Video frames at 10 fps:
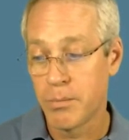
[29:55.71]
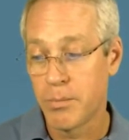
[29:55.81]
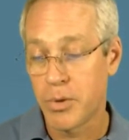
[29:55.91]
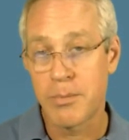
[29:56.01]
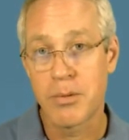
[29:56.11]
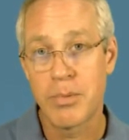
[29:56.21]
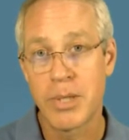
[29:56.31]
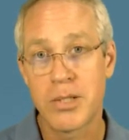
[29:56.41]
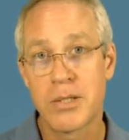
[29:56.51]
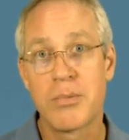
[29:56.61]
perhaps a
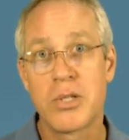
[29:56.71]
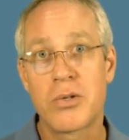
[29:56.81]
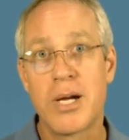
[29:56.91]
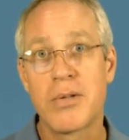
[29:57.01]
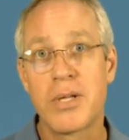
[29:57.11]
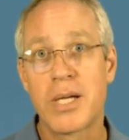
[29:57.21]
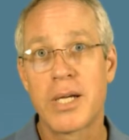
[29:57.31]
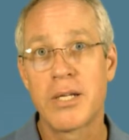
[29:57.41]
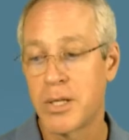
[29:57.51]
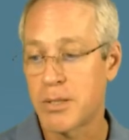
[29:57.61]
patient that's been traveling
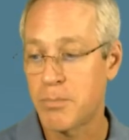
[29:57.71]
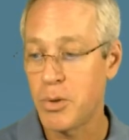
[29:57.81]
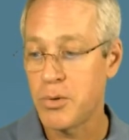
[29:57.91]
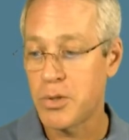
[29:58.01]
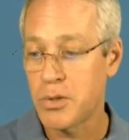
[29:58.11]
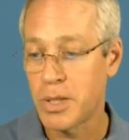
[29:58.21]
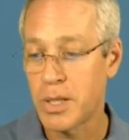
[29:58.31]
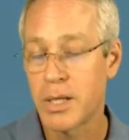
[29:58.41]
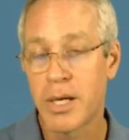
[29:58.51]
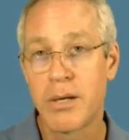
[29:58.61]
has been exposed to
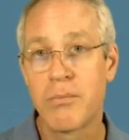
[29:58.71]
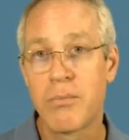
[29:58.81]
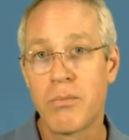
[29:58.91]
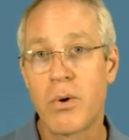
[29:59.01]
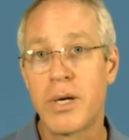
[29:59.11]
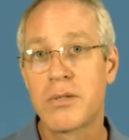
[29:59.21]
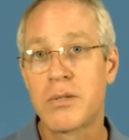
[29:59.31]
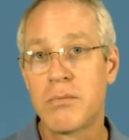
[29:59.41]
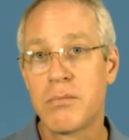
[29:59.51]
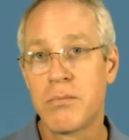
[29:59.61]
it and
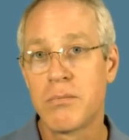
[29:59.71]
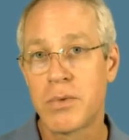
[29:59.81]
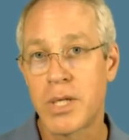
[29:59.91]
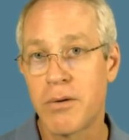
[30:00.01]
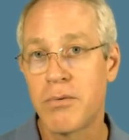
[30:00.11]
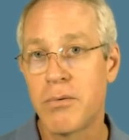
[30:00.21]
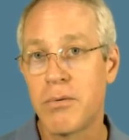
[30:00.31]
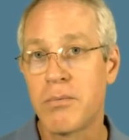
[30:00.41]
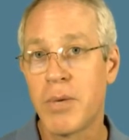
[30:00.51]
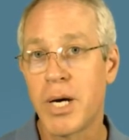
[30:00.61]
warrants
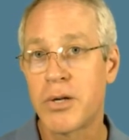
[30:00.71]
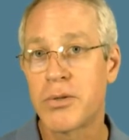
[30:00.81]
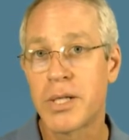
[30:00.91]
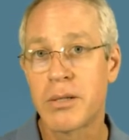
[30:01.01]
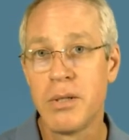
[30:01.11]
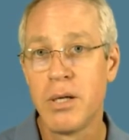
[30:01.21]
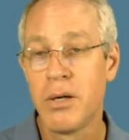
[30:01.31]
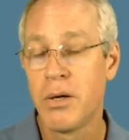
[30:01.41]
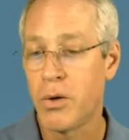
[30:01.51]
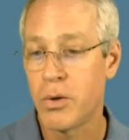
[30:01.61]
careful monitoring,
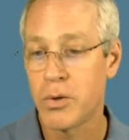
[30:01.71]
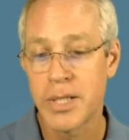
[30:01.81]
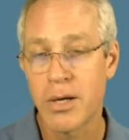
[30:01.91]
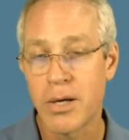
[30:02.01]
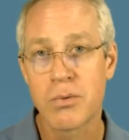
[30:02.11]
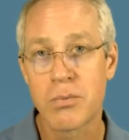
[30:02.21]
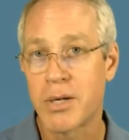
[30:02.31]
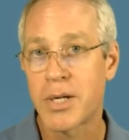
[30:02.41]
ultrasounds, whatever